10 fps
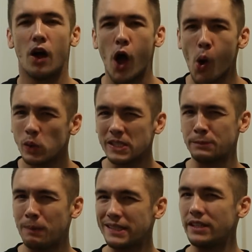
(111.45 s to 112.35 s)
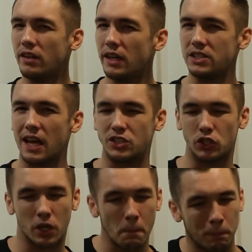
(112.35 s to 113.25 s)
I was expecting Nia Jax to
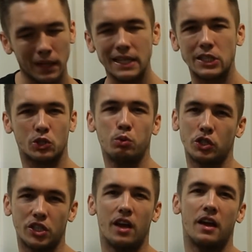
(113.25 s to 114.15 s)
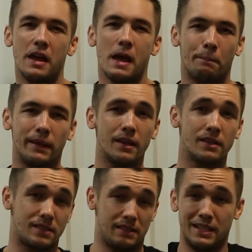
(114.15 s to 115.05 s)
completely squash her
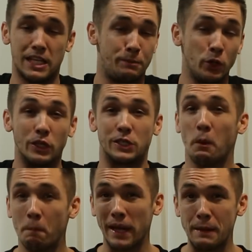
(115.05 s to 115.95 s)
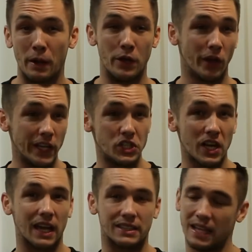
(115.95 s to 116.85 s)
because, let's be honest, on paper, Nia
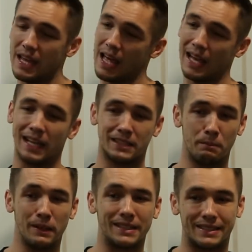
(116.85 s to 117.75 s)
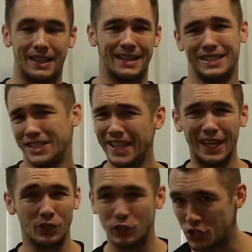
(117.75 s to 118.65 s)
Jax, Alexa Bliss, she
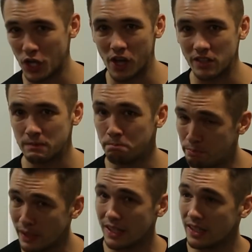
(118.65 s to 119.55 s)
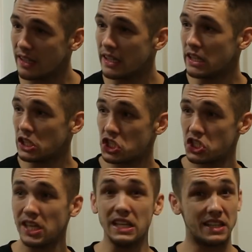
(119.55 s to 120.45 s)
ain't got a chance. But
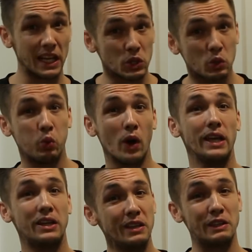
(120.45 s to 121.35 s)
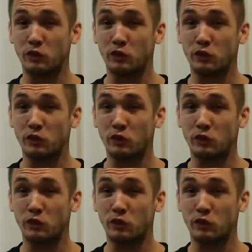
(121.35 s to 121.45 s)
she did quite good.